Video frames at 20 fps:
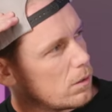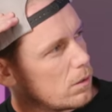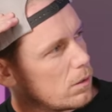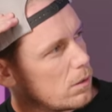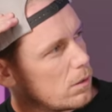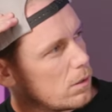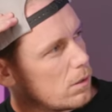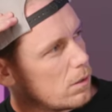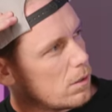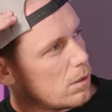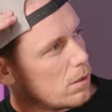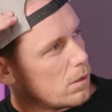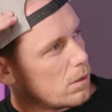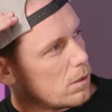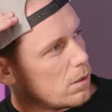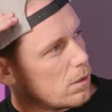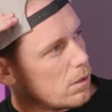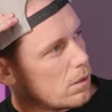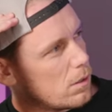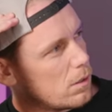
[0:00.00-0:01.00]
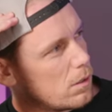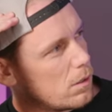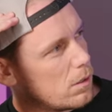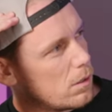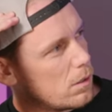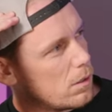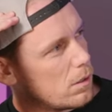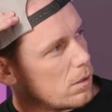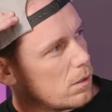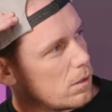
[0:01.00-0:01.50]

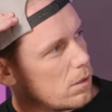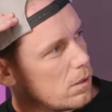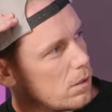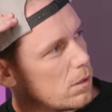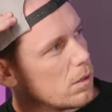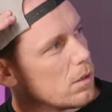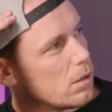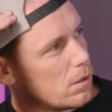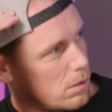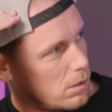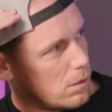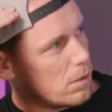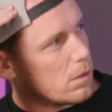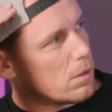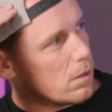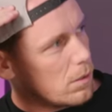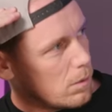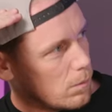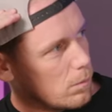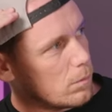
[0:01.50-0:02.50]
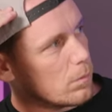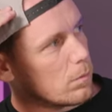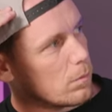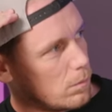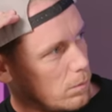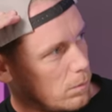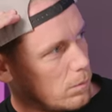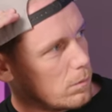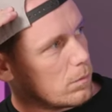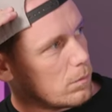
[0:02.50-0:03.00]

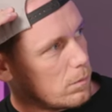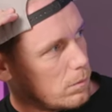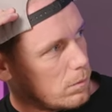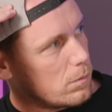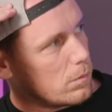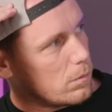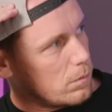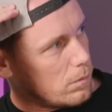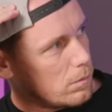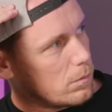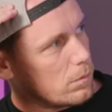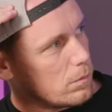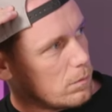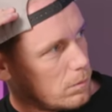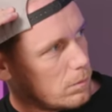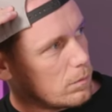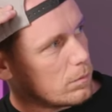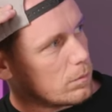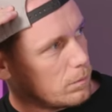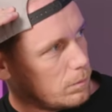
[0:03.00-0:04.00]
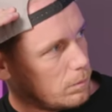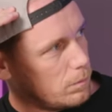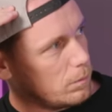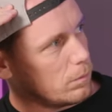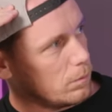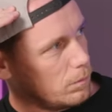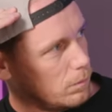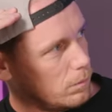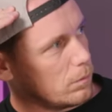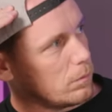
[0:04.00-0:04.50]

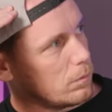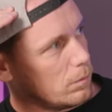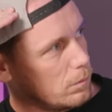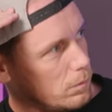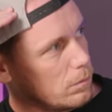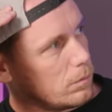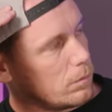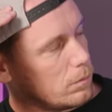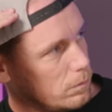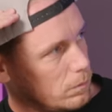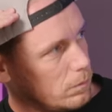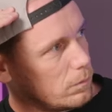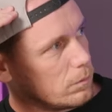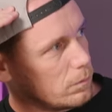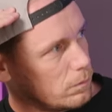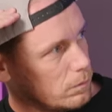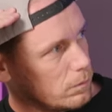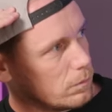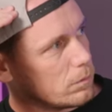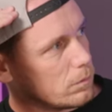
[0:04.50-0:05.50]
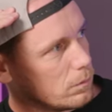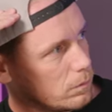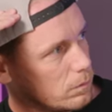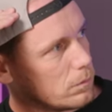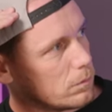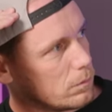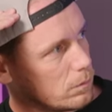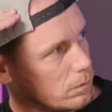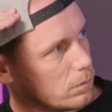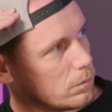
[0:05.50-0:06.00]

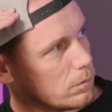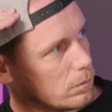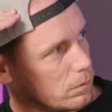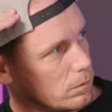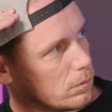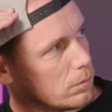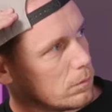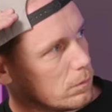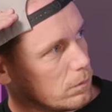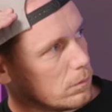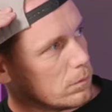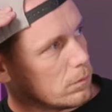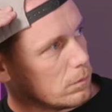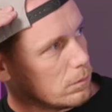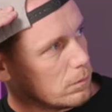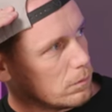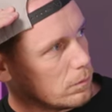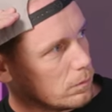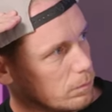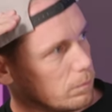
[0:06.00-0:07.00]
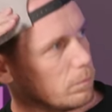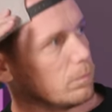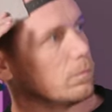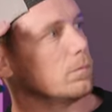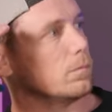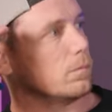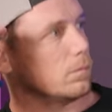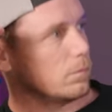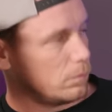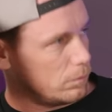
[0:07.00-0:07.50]

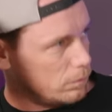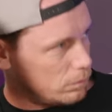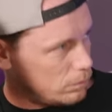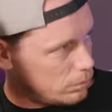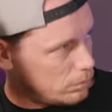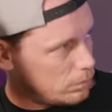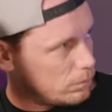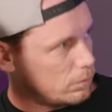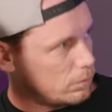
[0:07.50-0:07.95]
(not speaking)